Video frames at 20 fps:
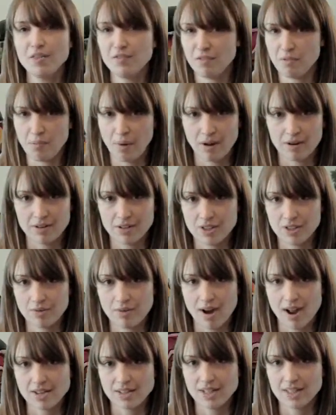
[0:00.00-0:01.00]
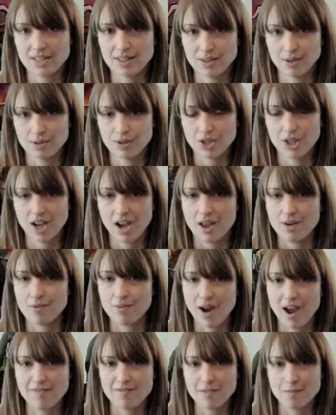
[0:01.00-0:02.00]
the Vermonters to watch at Sochi on
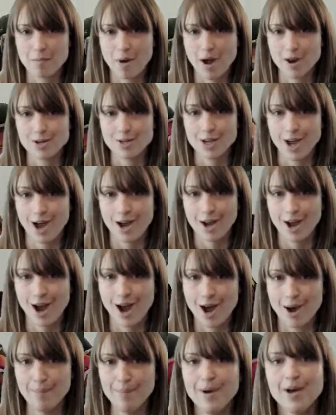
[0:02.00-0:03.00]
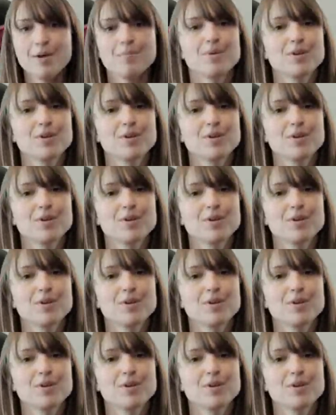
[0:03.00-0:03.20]
ridevermont.com,